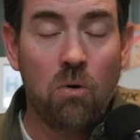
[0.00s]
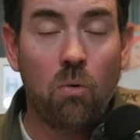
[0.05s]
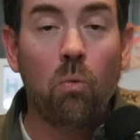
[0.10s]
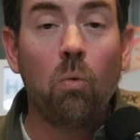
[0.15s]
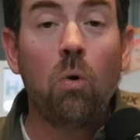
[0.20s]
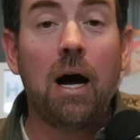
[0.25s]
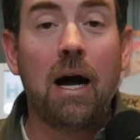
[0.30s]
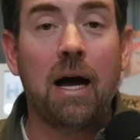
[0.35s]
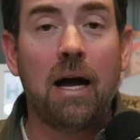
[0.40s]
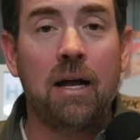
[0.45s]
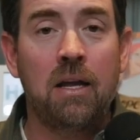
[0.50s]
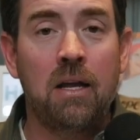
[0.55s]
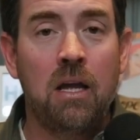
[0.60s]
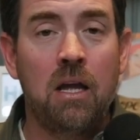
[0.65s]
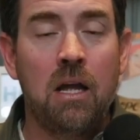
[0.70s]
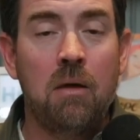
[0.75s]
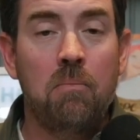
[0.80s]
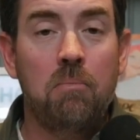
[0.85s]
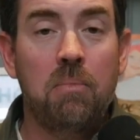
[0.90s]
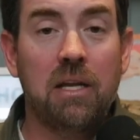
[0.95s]
Why?
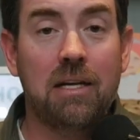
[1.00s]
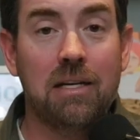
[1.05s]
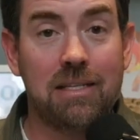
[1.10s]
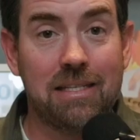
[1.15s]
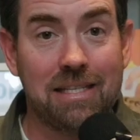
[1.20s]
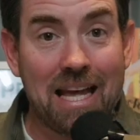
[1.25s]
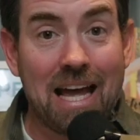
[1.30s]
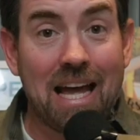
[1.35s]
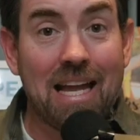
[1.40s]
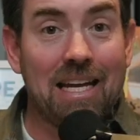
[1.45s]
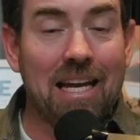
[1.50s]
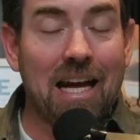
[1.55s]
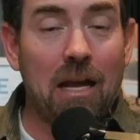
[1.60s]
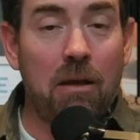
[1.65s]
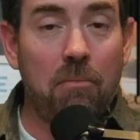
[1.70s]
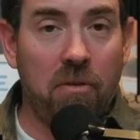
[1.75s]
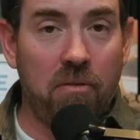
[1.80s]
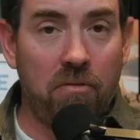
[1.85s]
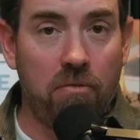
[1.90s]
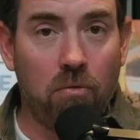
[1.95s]
Because that
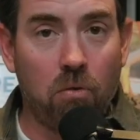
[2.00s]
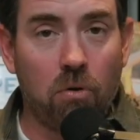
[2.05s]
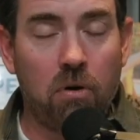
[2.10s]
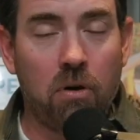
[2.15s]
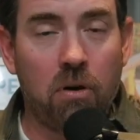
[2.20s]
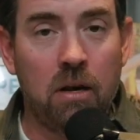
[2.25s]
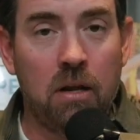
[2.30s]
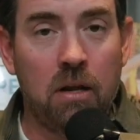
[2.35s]
night before